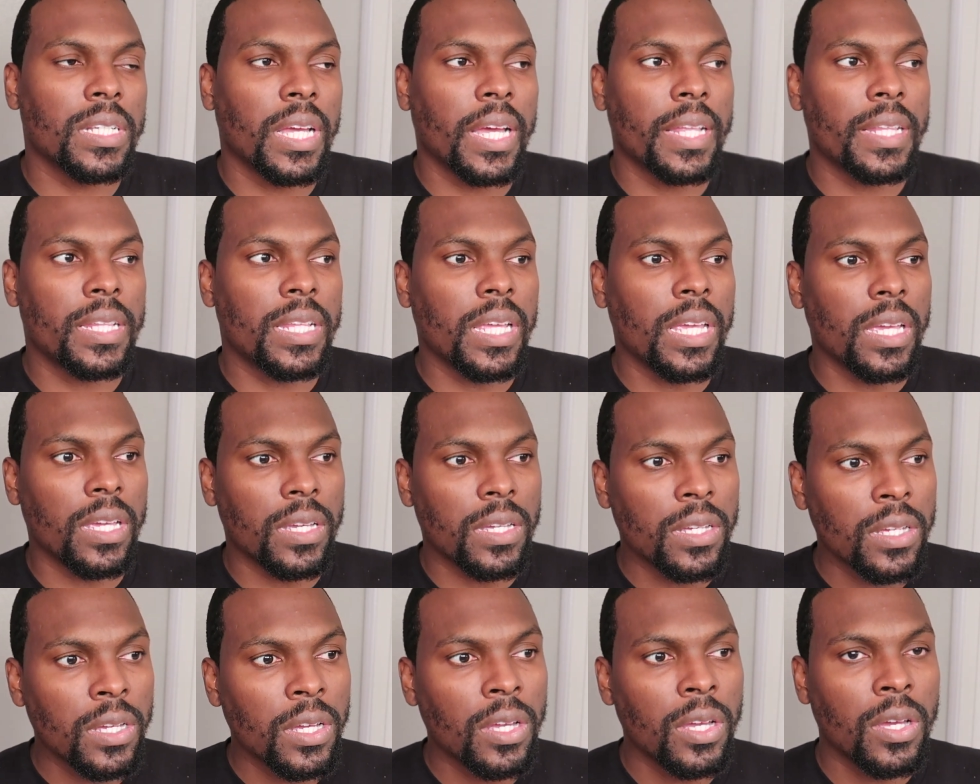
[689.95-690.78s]
I
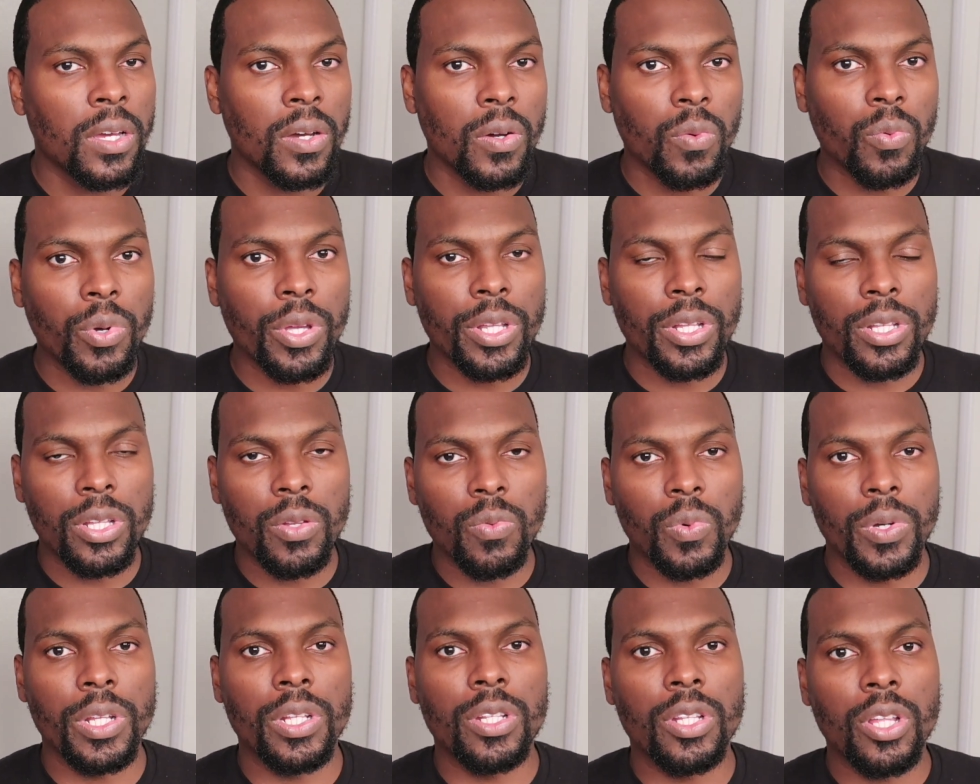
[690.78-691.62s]
think with
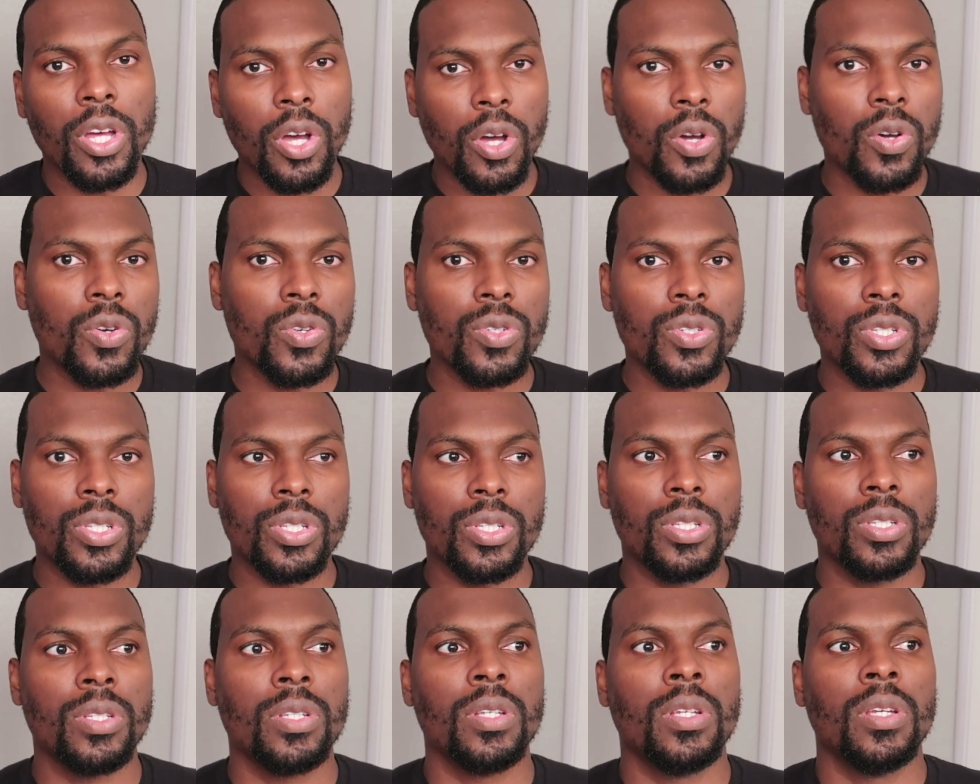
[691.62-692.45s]

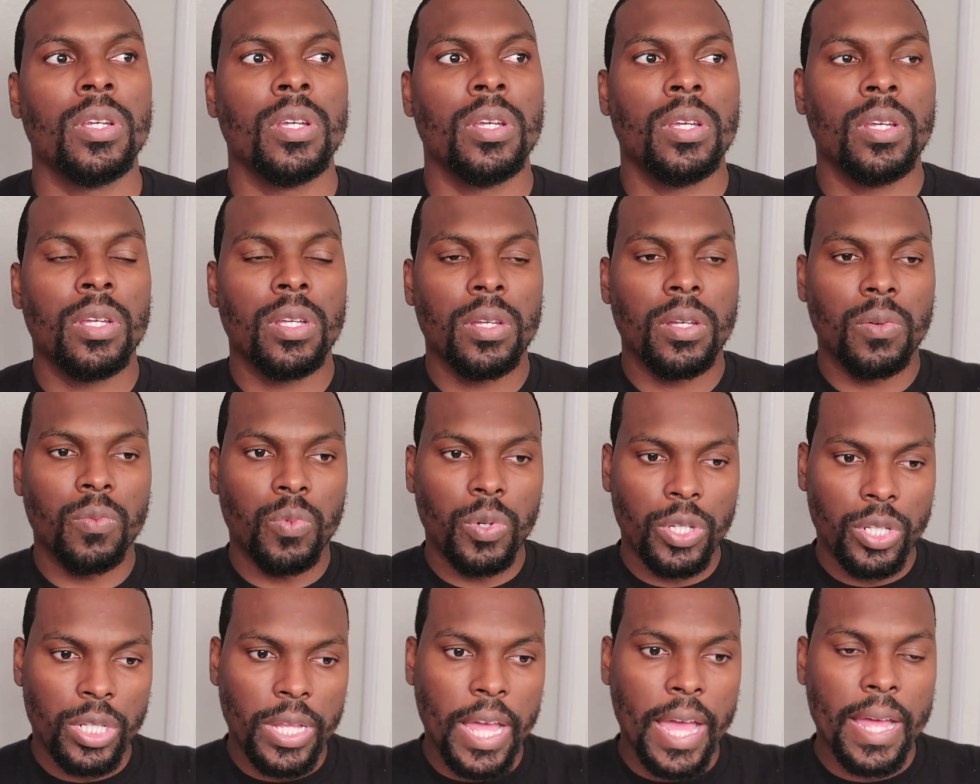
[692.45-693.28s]

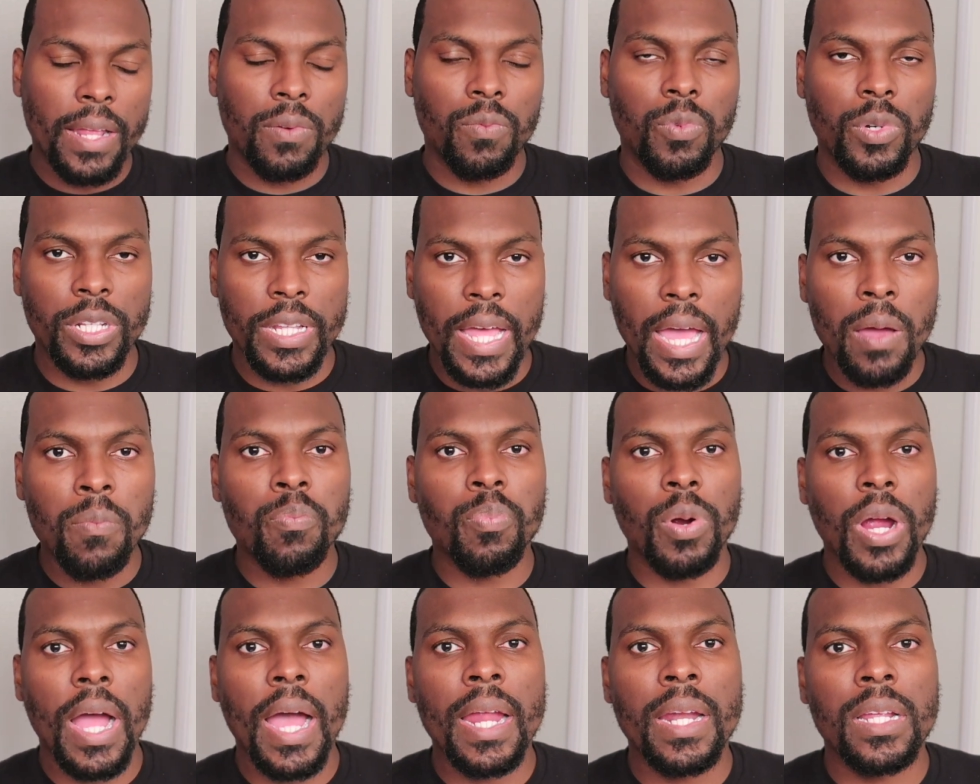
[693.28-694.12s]
that
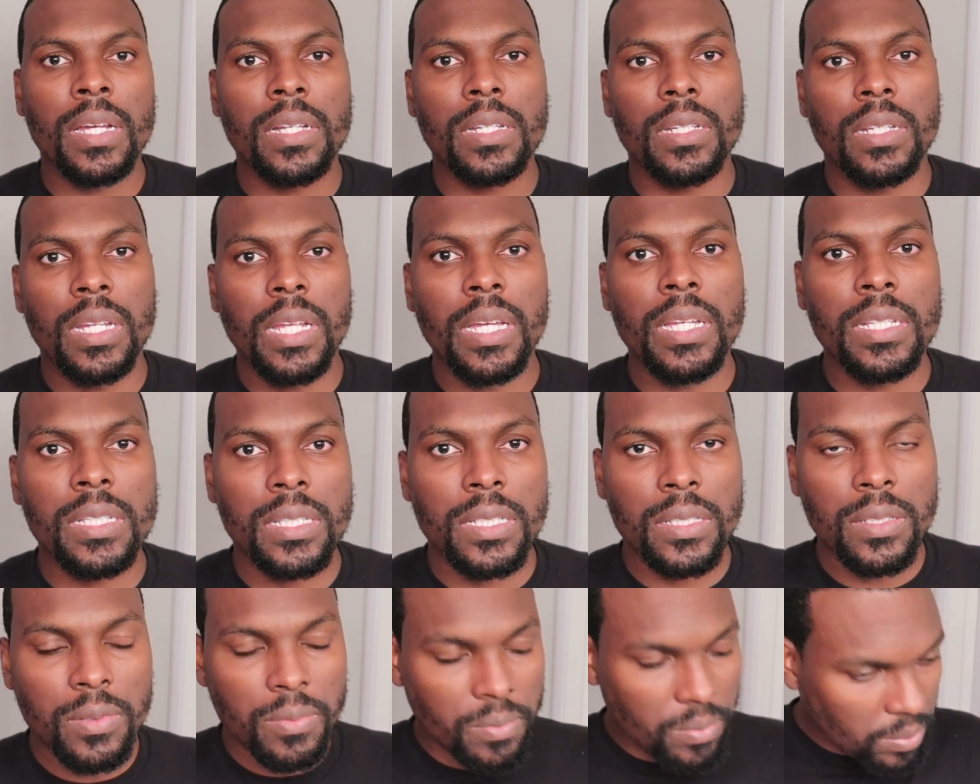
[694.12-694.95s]
product
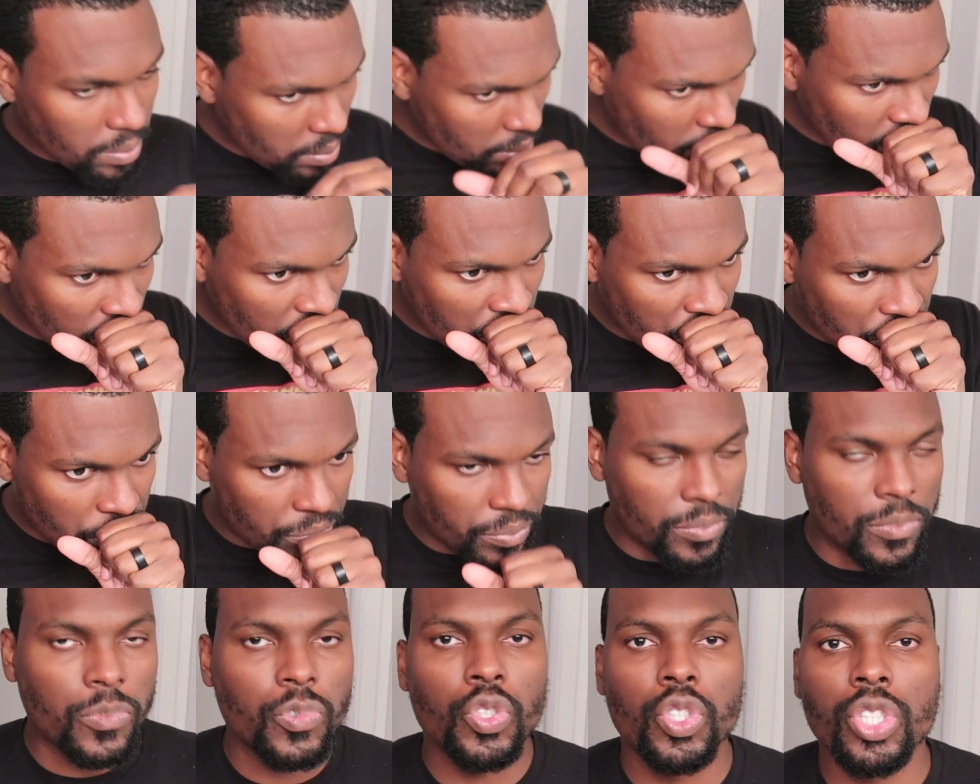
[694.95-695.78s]
list,
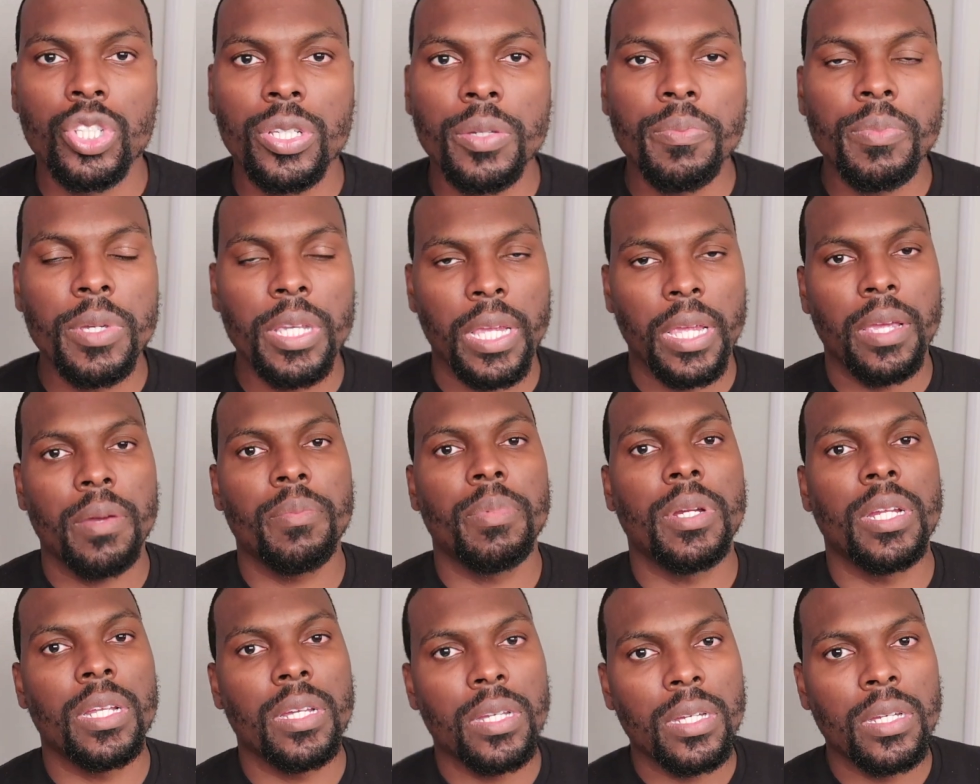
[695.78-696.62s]
you should be
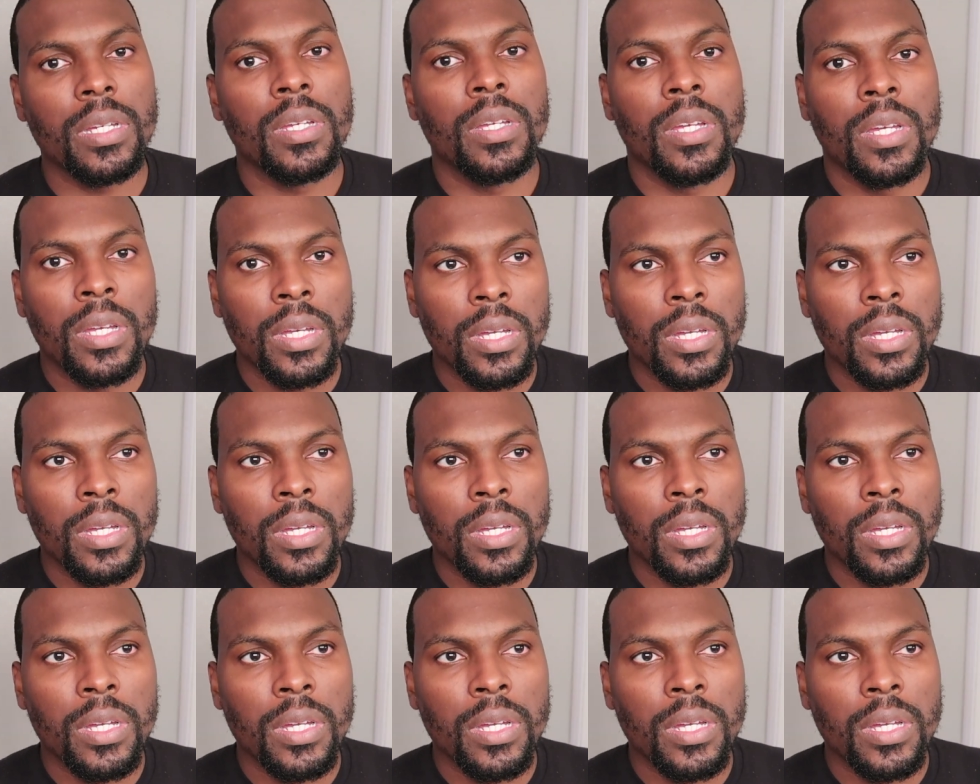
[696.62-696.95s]
able to